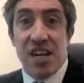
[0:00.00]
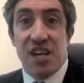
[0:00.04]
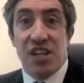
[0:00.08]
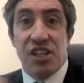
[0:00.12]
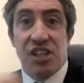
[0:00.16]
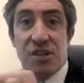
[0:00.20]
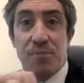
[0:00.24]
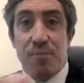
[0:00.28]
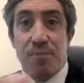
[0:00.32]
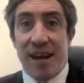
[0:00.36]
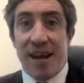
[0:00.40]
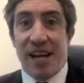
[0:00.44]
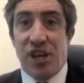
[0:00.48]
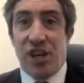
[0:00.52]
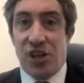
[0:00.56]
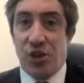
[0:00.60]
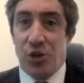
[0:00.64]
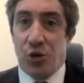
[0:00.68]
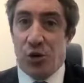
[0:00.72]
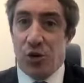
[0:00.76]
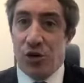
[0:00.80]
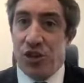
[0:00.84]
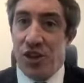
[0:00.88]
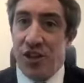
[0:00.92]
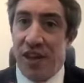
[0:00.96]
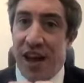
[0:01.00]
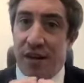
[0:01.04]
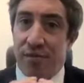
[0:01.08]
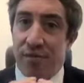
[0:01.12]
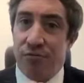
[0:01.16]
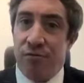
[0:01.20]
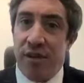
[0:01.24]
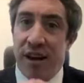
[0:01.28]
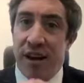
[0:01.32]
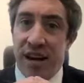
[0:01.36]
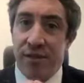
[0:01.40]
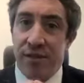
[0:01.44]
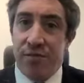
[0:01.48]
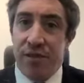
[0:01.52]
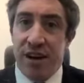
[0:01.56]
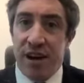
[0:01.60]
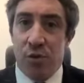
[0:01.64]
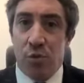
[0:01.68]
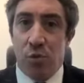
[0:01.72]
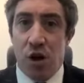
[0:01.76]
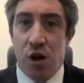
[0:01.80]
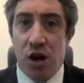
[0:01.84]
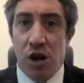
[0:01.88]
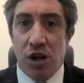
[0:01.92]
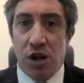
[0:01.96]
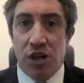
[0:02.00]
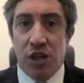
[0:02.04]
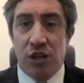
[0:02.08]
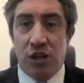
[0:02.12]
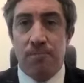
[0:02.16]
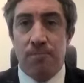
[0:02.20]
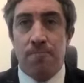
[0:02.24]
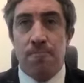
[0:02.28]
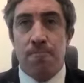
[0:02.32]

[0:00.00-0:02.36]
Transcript: to make sure that that really, really works.